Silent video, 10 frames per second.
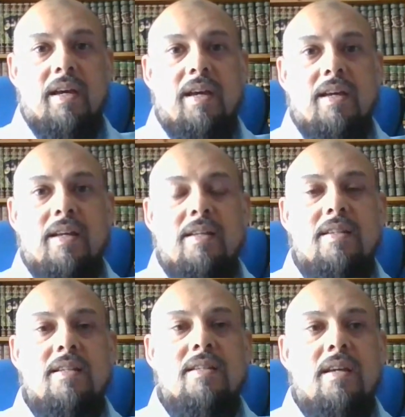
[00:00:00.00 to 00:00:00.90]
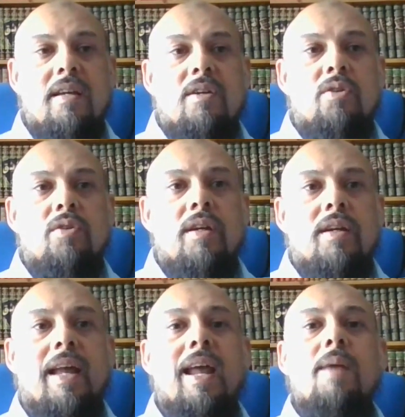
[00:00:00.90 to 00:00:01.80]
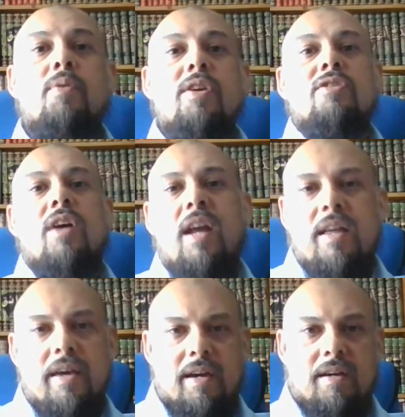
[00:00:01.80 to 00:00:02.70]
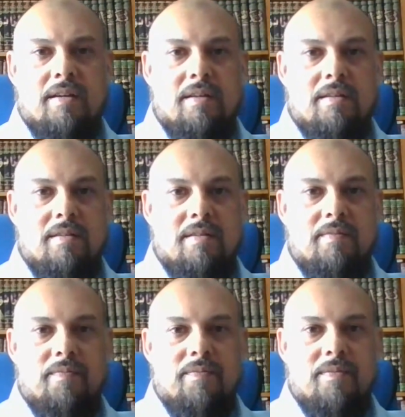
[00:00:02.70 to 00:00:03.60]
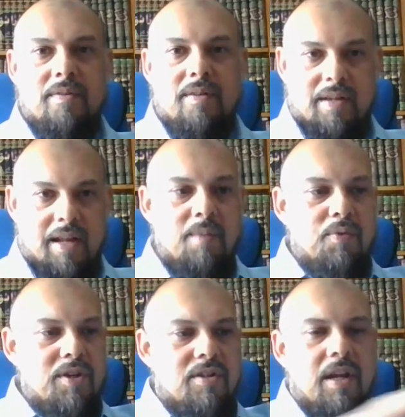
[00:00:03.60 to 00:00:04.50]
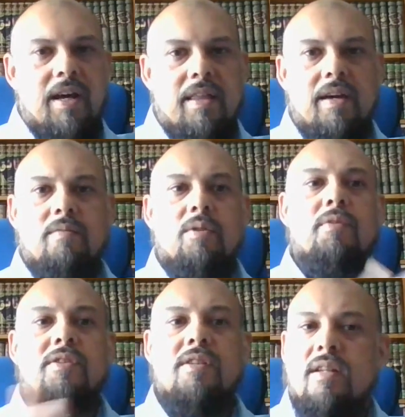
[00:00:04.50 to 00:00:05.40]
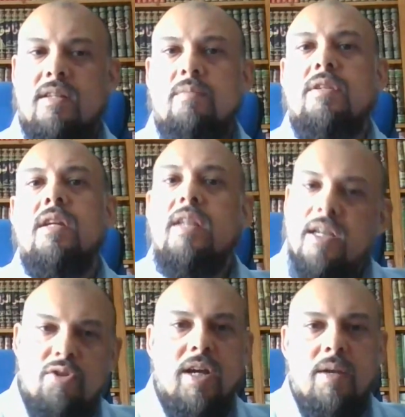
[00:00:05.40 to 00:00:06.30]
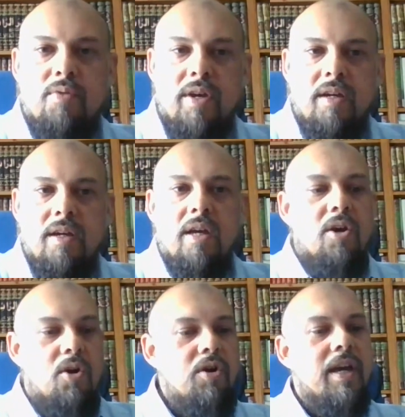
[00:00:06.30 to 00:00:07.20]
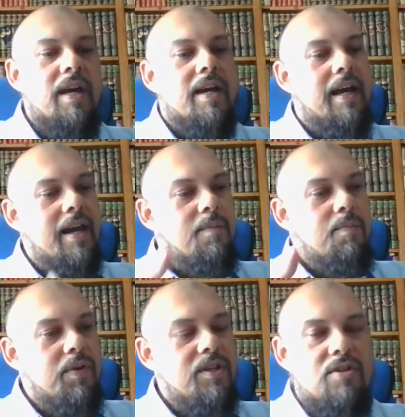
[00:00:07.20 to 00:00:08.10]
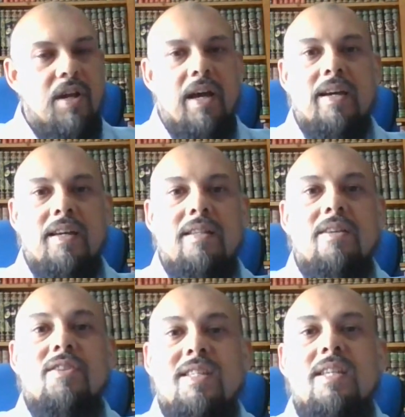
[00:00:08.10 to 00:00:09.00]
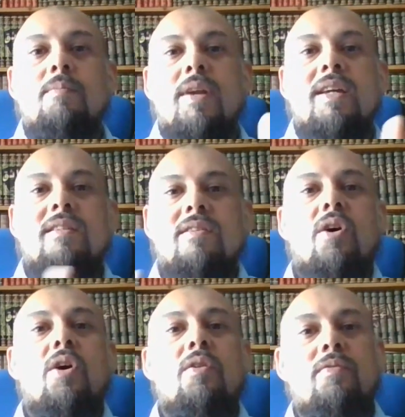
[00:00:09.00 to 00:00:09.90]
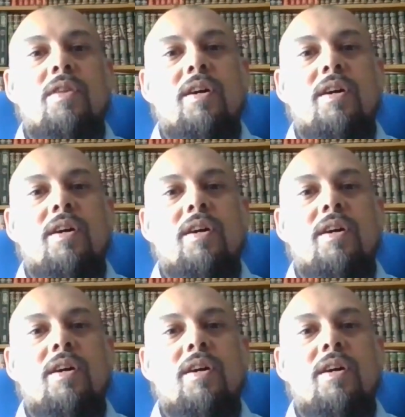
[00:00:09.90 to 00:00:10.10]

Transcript: Yeah, and he says, can I pray salada? Can I pray salah there? The Prophet mm. said, yes, you can pray. Okay, can I pray salah in the resting places of